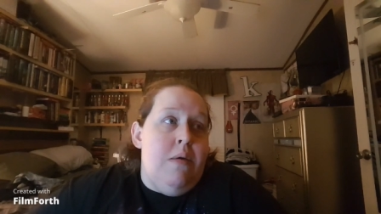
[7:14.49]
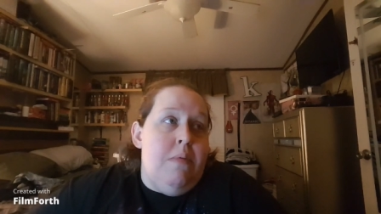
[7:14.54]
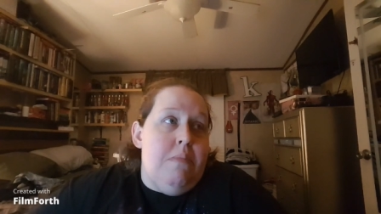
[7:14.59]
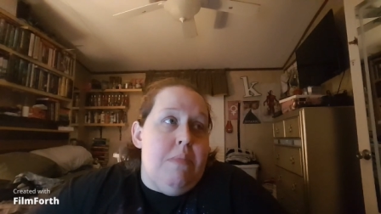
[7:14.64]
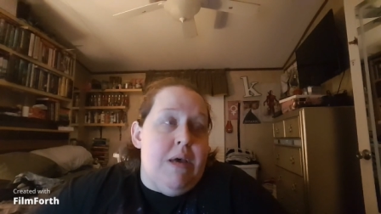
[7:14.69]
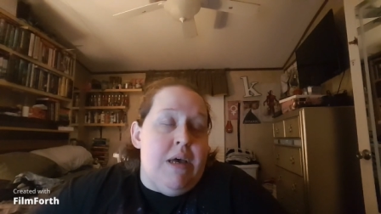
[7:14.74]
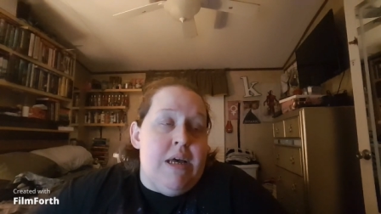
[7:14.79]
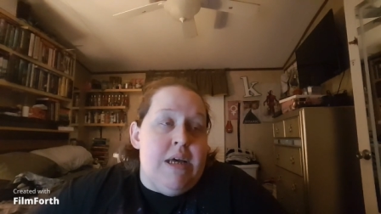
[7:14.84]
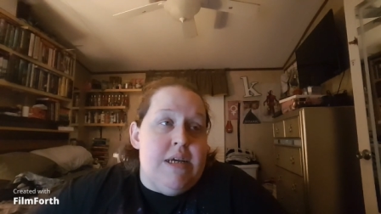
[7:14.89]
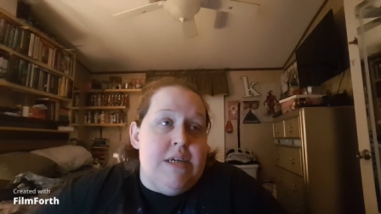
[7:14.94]

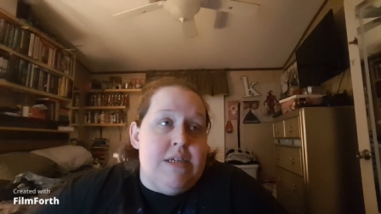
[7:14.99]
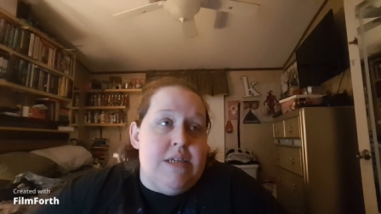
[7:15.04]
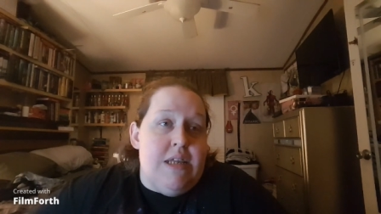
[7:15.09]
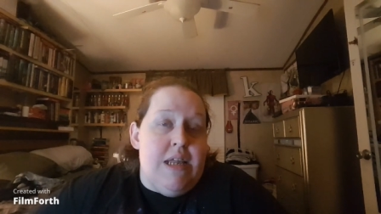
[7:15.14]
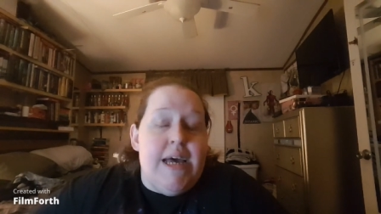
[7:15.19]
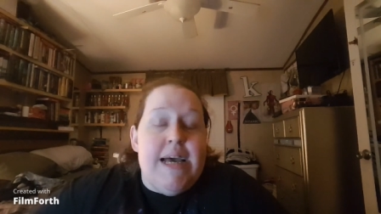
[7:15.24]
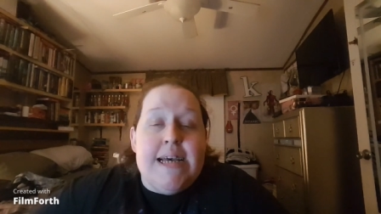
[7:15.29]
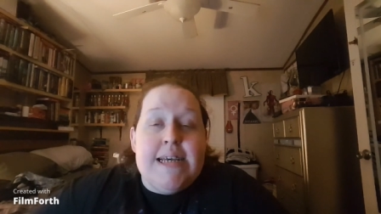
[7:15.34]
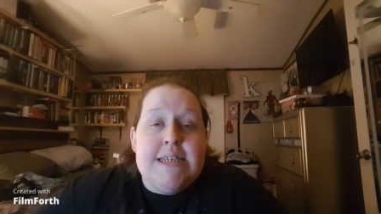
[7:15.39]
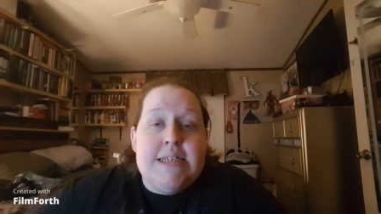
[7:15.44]
because the
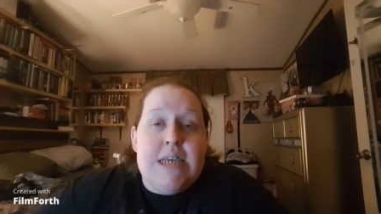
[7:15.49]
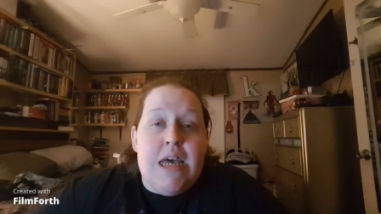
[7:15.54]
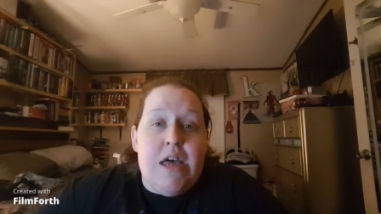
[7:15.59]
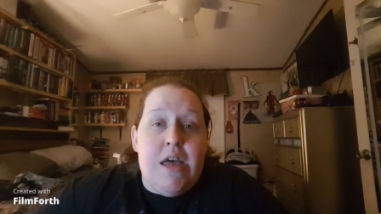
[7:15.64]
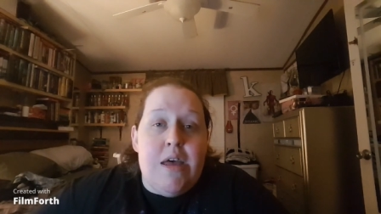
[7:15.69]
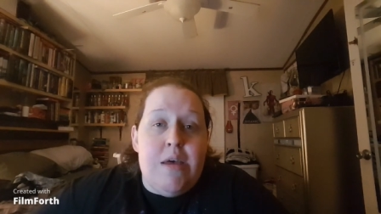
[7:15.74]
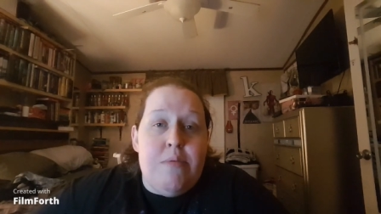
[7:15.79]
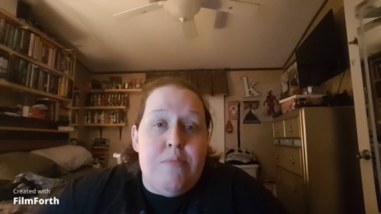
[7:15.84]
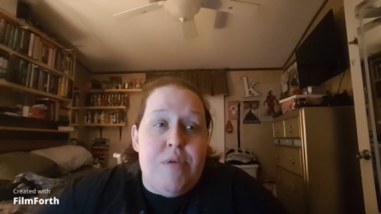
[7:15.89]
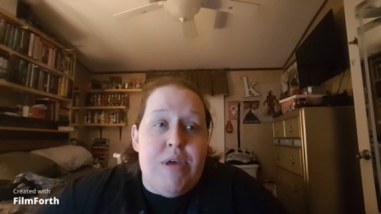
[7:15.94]
last
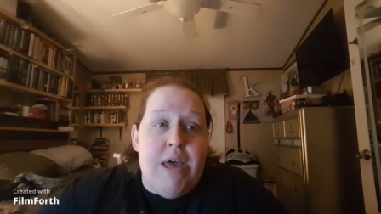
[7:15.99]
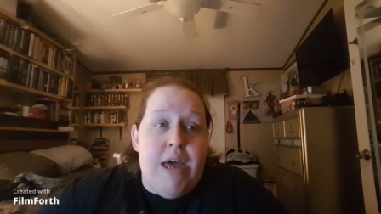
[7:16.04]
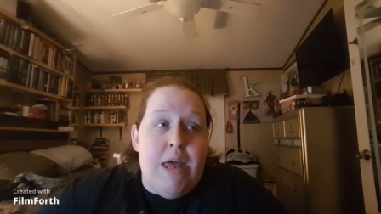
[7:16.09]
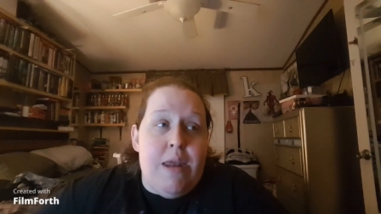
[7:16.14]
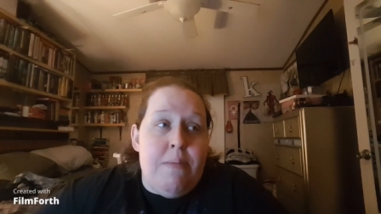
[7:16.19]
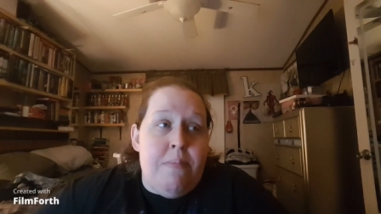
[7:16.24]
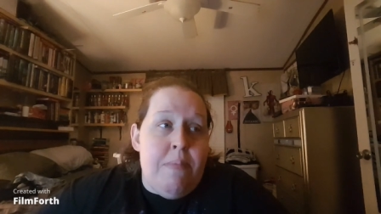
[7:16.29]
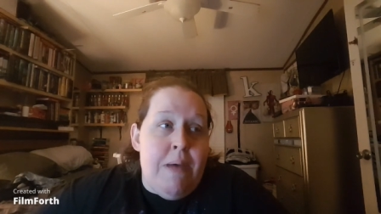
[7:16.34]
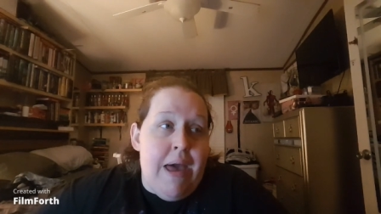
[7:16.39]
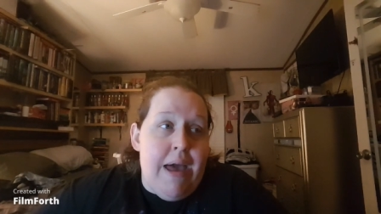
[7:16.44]
time we had
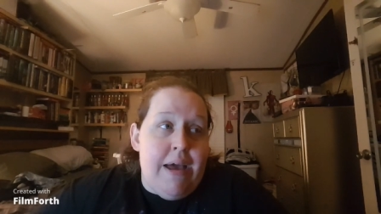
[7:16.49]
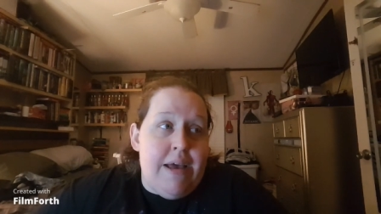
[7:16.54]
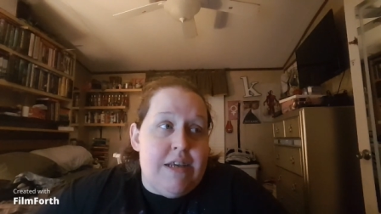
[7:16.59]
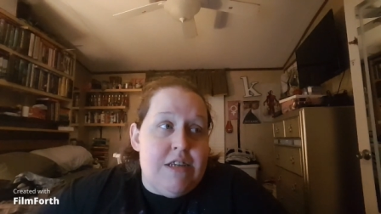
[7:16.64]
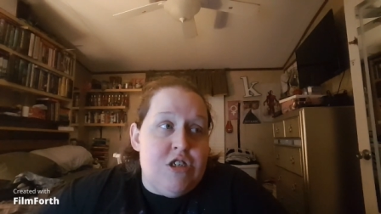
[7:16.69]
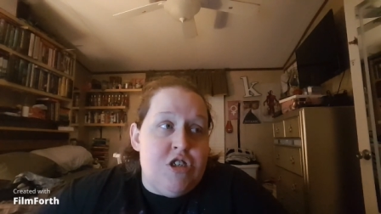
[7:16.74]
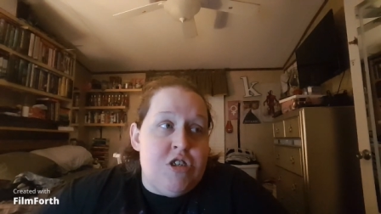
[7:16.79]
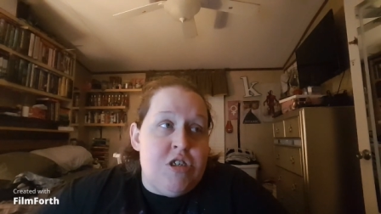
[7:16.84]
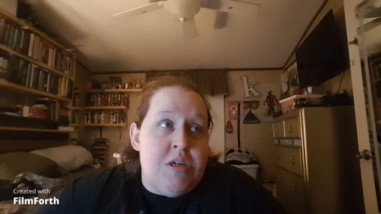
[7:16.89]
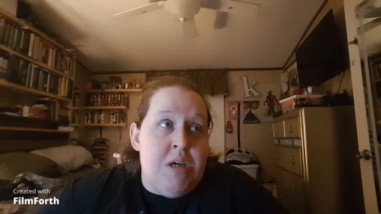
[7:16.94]
a
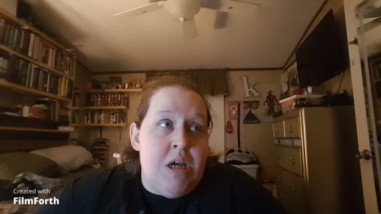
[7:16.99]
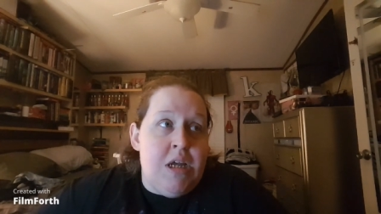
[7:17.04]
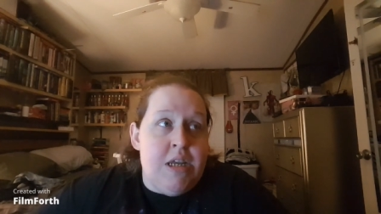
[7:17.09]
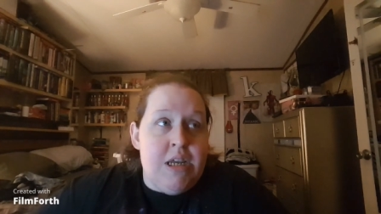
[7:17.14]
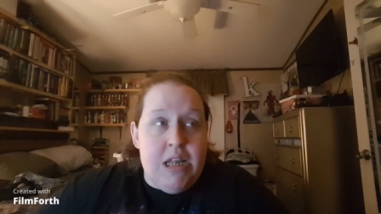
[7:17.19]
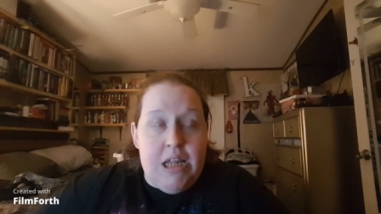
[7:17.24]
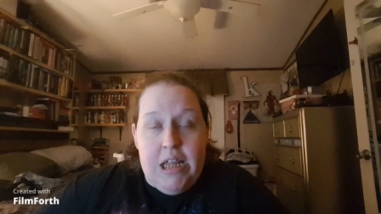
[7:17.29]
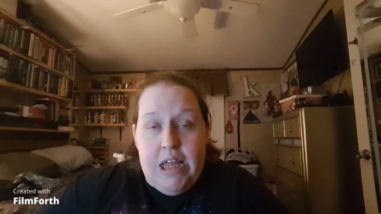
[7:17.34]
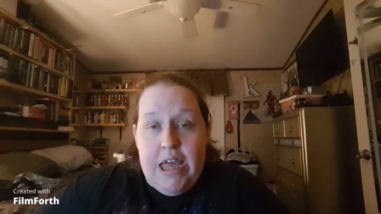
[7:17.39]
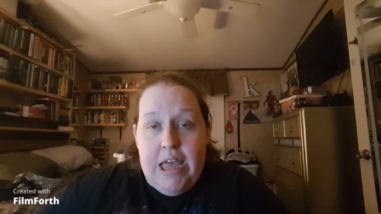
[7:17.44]
package
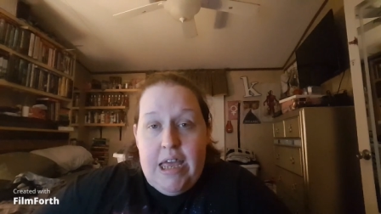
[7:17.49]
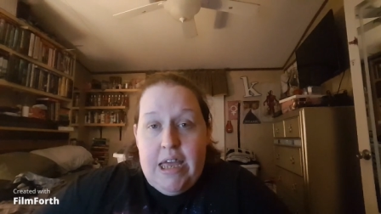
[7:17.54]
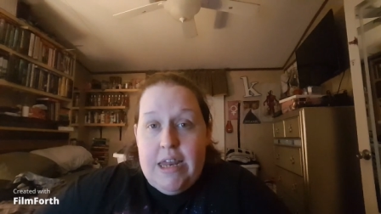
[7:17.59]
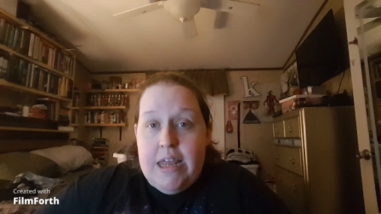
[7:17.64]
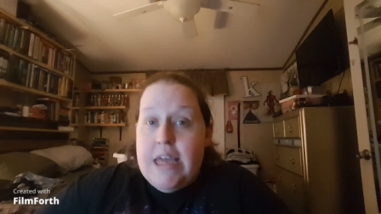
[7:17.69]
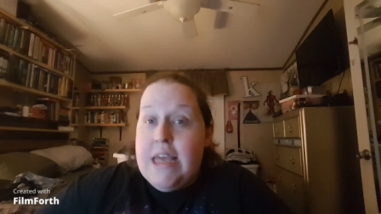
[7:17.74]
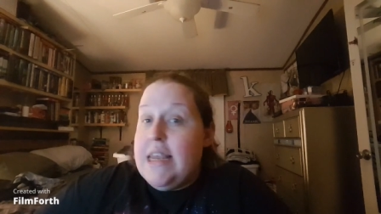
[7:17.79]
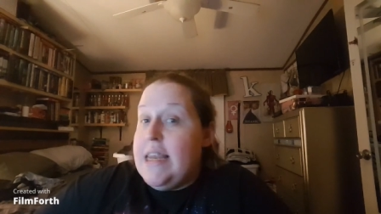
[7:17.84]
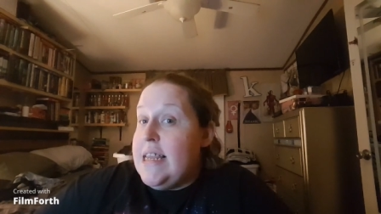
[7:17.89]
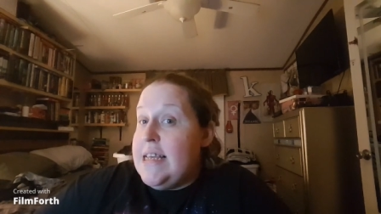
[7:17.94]
delayed
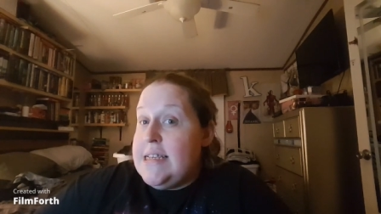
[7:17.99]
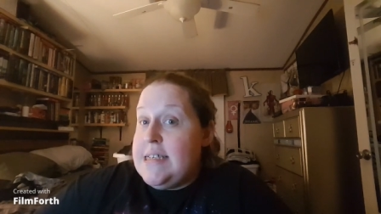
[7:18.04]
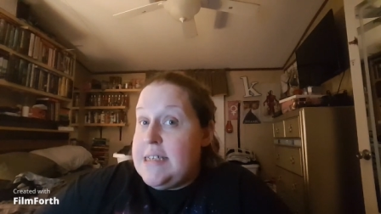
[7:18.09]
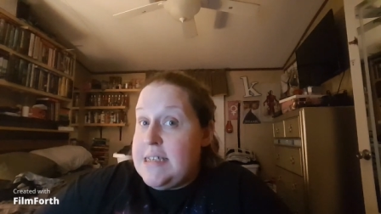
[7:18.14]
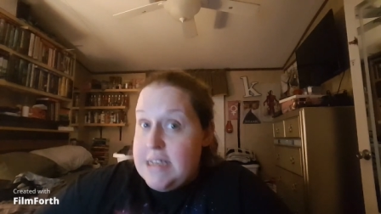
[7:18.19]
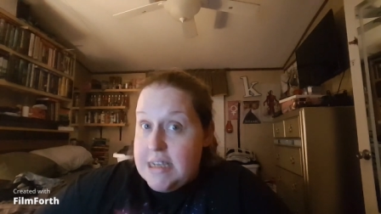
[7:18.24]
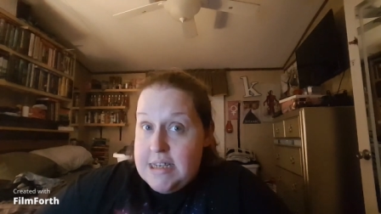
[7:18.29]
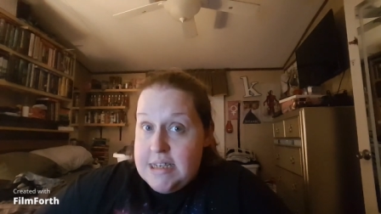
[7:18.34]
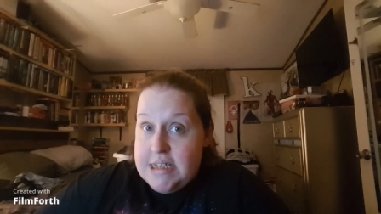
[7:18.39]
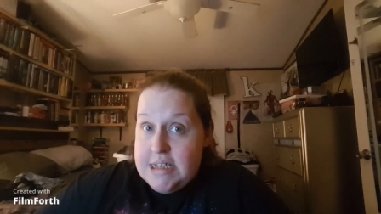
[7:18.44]
in the
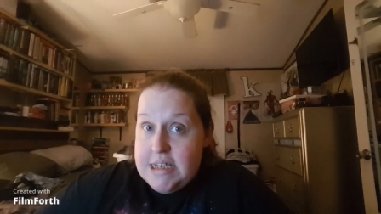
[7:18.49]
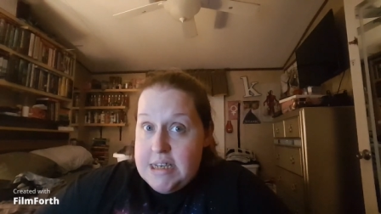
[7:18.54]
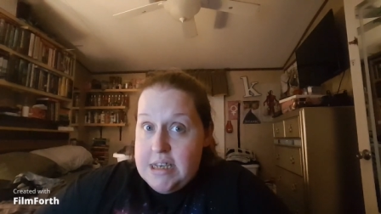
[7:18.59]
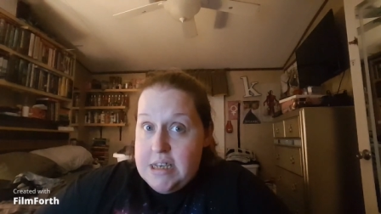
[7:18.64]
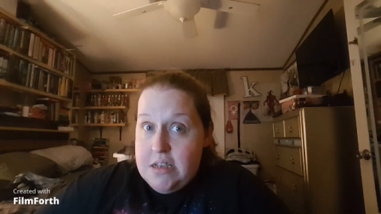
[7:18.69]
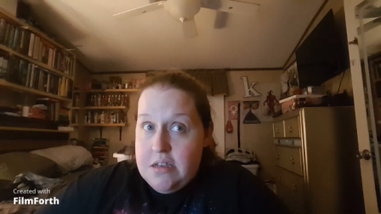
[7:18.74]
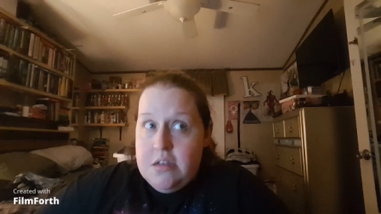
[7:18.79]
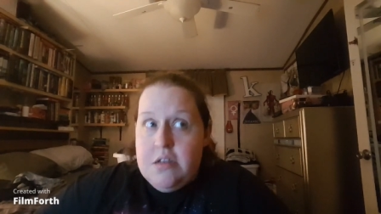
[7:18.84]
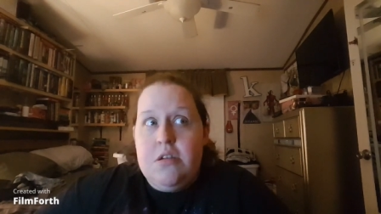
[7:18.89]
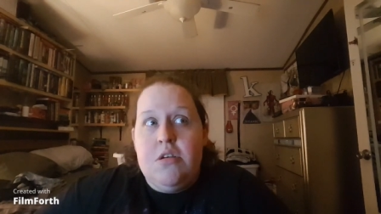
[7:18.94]

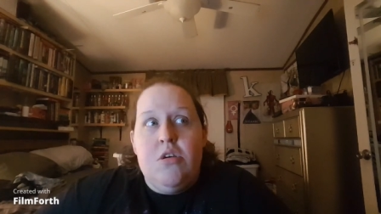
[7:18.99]
city